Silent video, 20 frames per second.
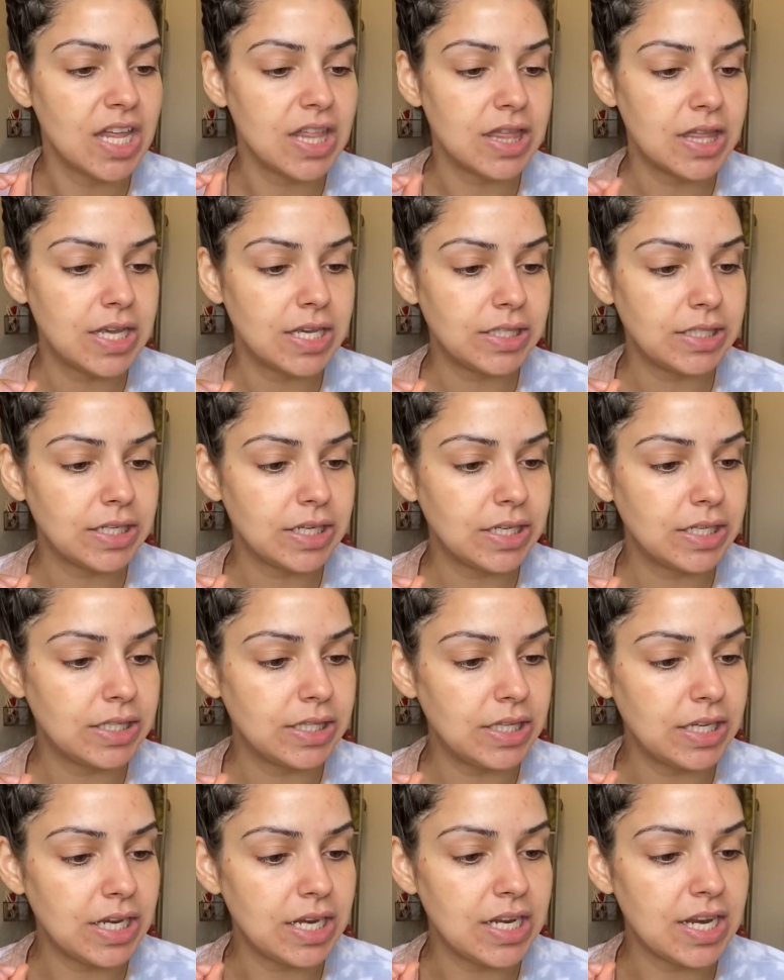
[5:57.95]
This is
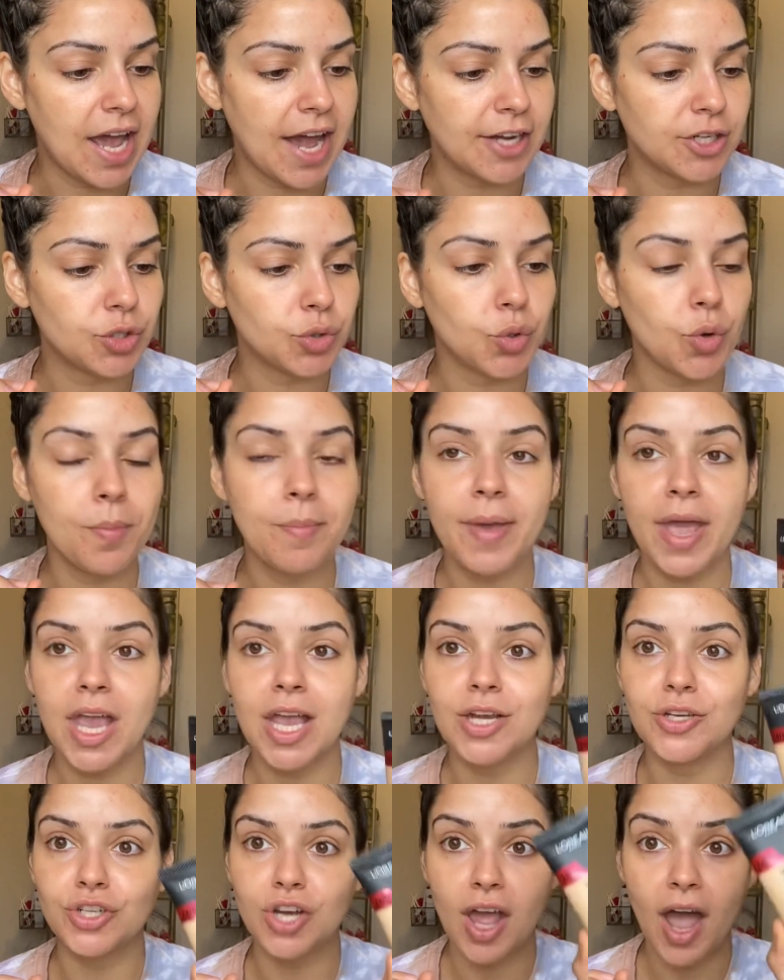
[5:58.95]
the natural
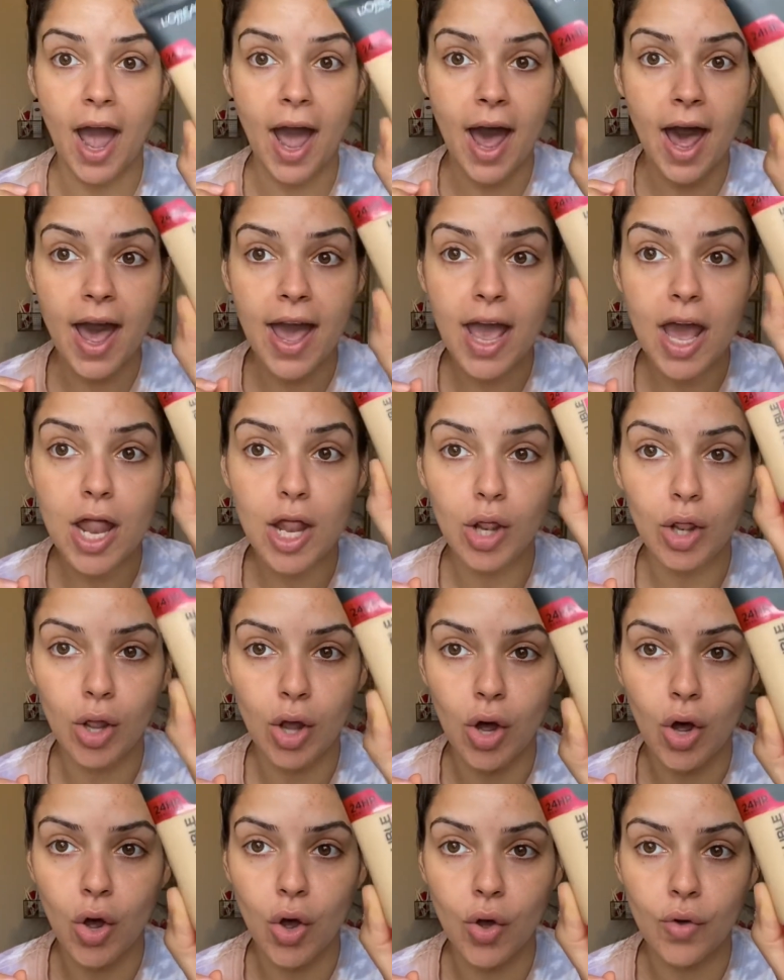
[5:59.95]
beige. I
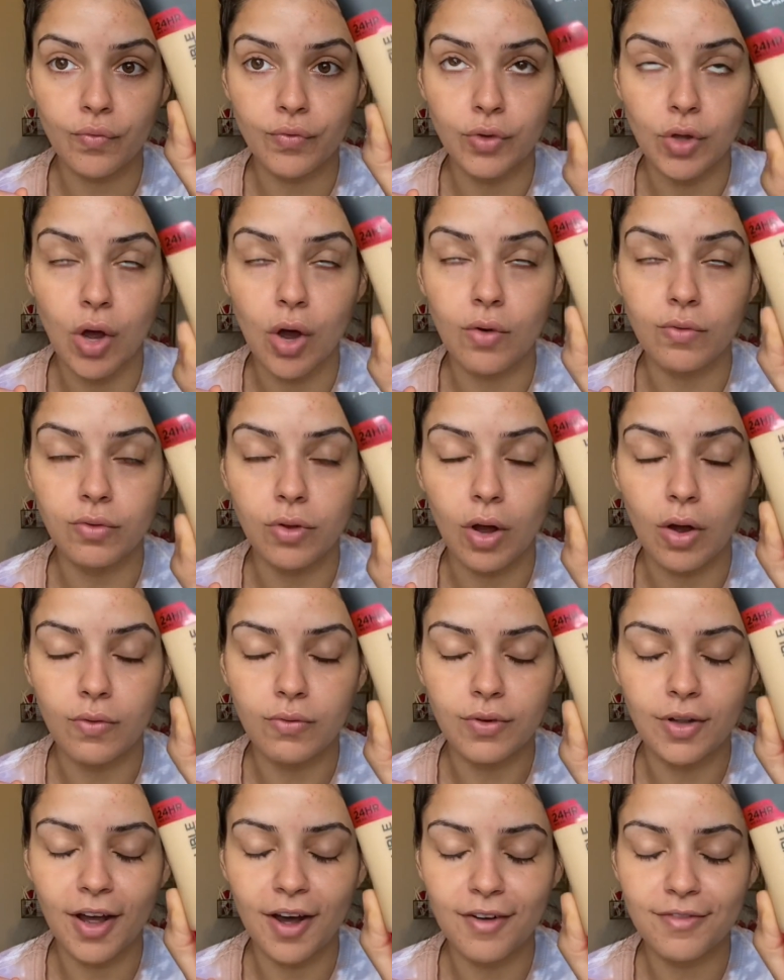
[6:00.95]
love, love, love,
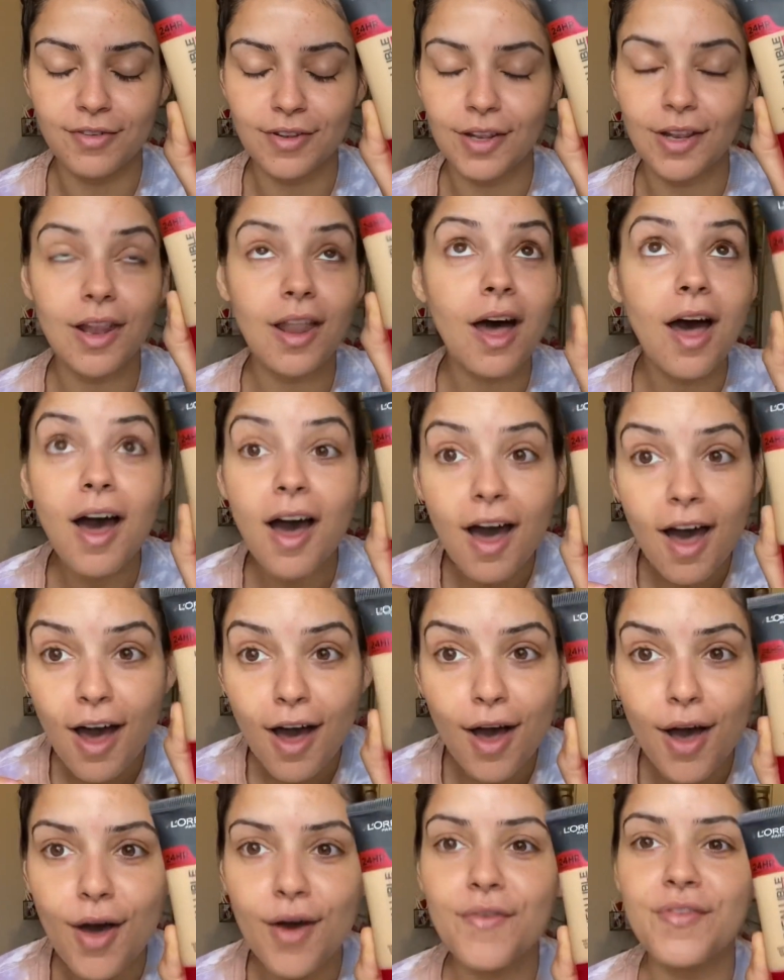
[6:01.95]
love,
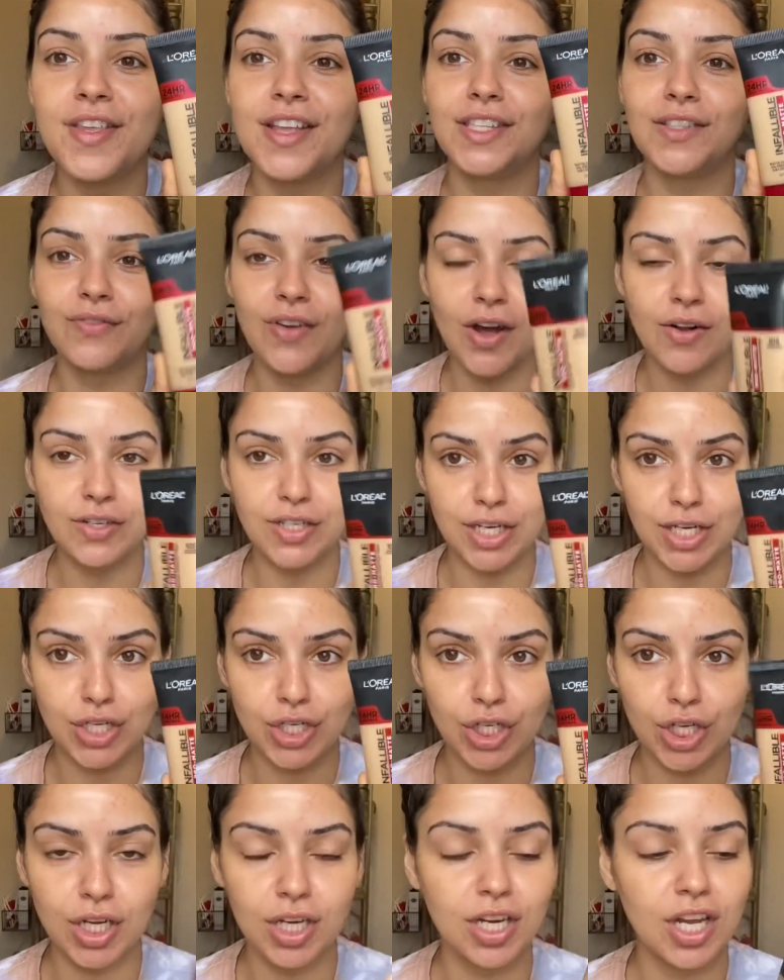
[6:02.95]
love this foundation.